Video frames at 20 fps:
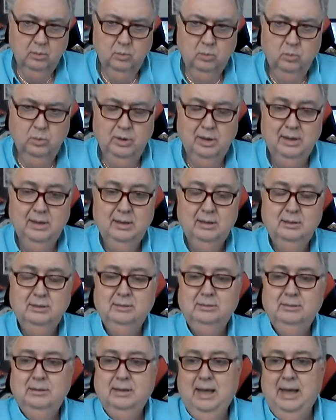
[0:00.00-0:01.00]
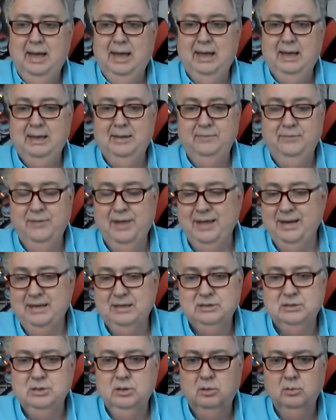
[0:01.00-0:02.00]
Well, that
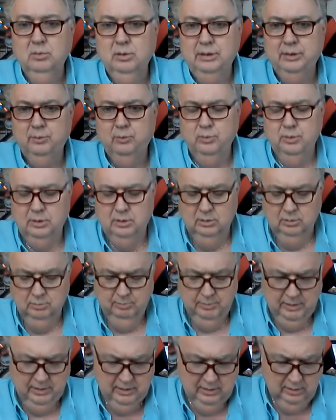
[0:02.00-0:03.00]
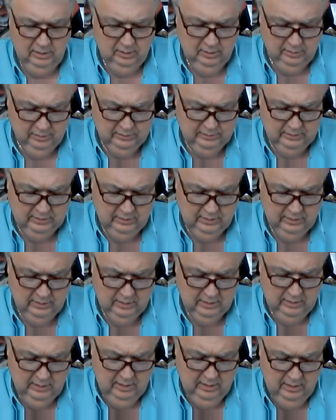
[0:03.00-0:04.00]
is totally wrong because
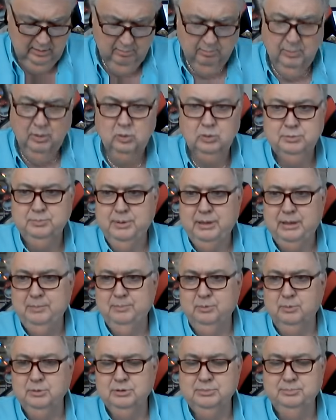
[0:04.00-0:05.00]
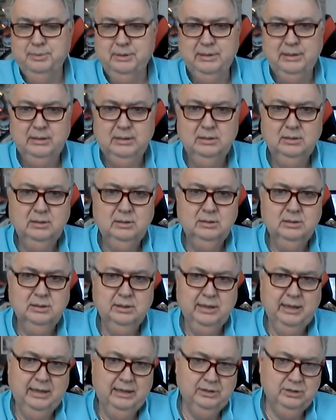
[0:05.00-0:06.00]
most people spend it to
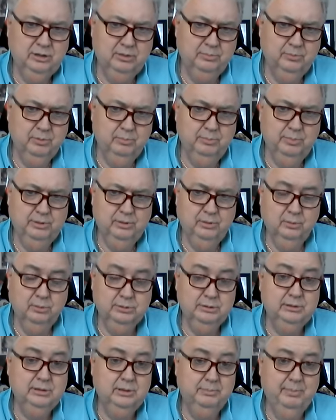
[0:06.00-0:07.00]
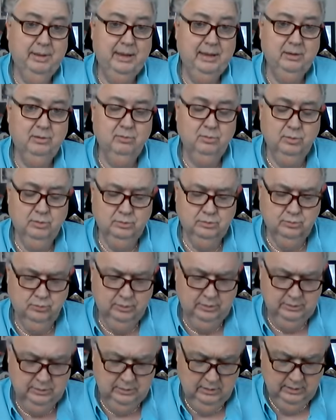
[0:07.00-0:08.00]
catch up their bills and to buy
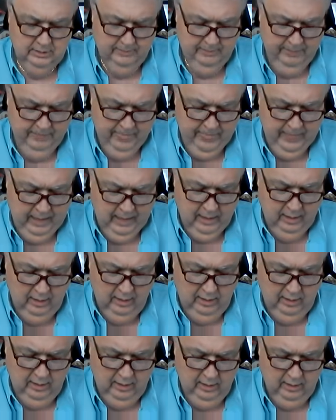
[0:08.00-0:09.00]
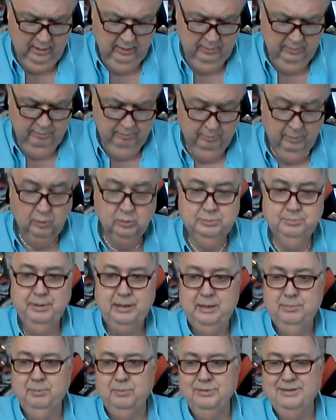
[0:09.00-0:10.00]
groceries. Most
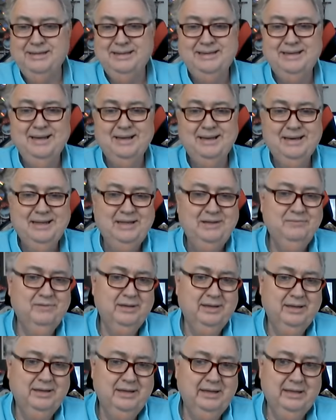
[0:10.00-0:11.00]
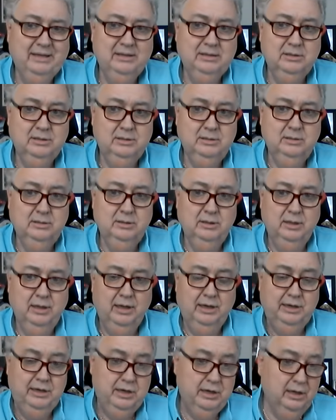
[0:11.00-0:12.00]
people did not even get
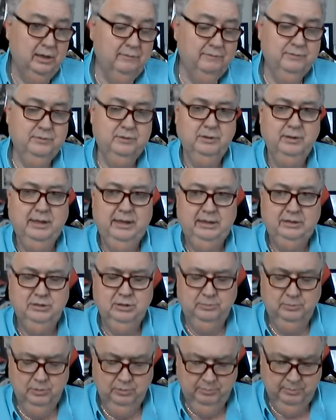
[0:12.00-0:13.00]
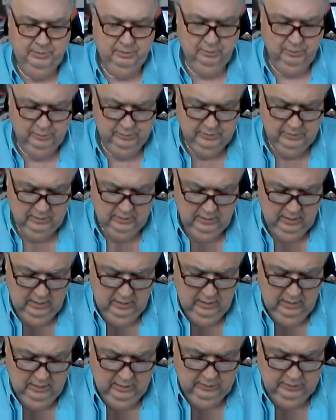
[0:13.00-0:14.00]
enough to catch up their bills.
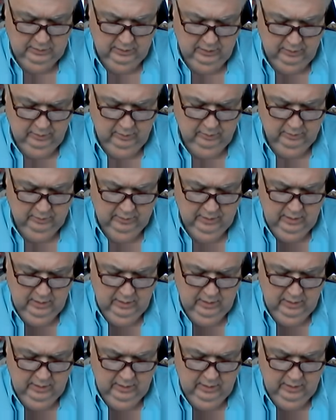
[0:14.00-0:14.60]
So